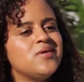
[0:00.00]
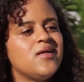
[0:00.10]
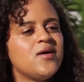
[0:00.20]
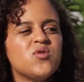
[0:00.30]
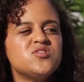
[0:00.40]
but
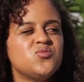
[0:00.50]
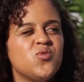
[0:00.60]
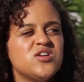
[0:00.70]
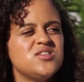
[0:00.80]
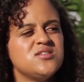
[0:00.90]
like what you
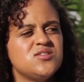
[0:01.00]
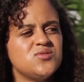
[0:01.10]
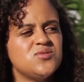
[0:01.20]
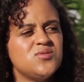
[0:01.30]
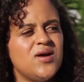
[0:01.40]
want to
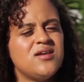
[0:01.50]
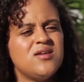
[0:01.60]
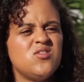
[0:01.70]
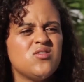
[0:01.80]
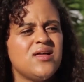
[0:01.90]
do
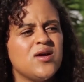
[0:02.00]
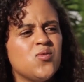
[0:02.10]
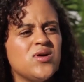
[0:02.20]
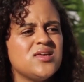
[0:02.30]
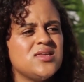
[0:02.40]
and your like
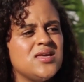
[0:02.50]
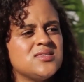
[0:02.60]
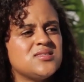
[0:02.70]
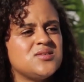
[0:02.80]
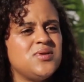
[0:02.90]

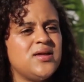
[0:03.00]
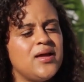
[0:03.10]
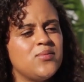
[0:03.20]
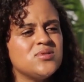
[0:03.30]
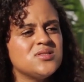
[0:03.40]
willingness to be
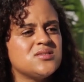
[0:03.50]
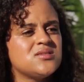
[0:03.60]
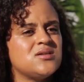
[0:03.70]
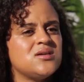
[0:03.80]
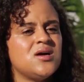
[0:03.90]
able
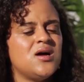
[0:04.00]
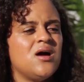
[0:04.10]
to